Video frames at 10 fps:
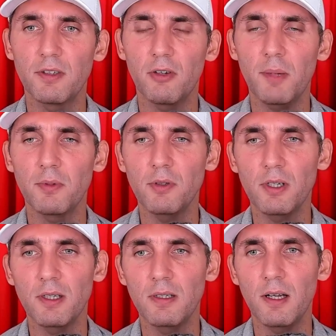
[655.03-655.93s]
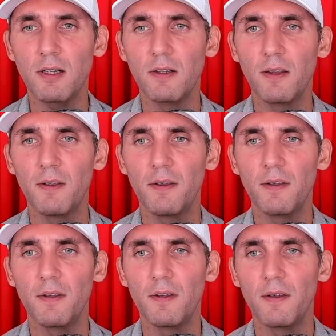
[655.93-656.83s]
script, where you can tell
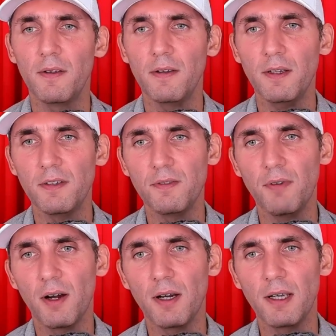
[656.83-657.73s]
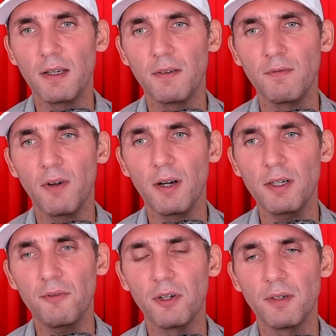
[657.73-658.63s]
it's very, very
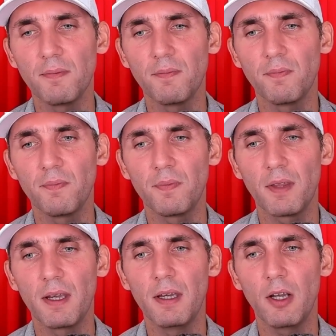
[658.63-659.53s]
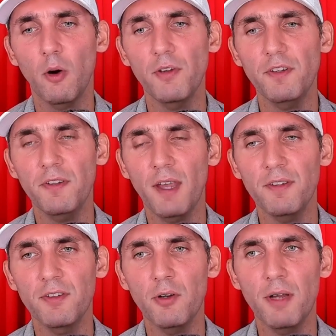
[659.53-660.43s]
different. Of course, this
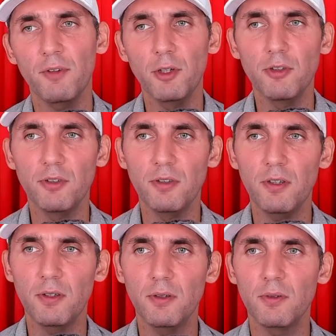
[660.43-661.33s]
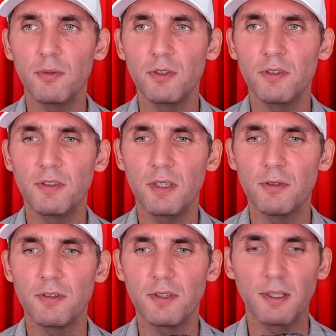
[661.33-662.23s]
has its own evolution too, which is
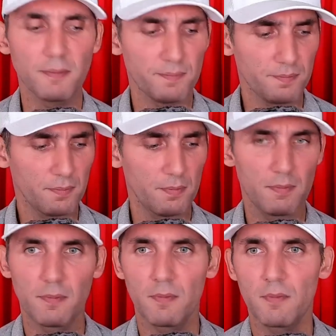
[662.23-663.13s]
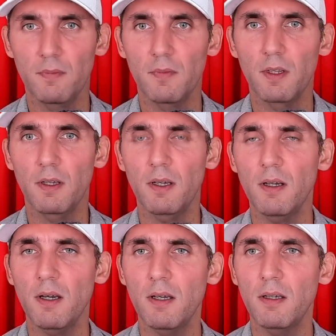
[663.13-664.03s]
interesting.
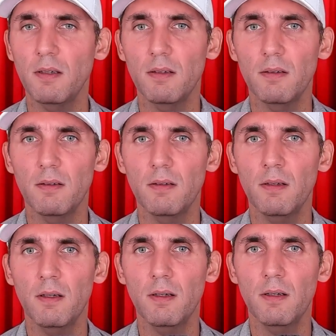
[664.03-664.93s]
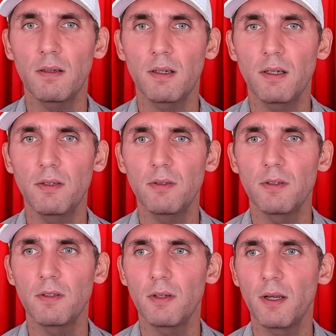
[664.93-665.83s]
Can I do
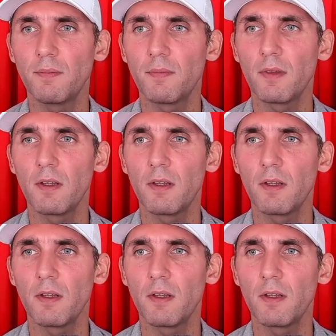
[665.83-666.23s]
this? Okay.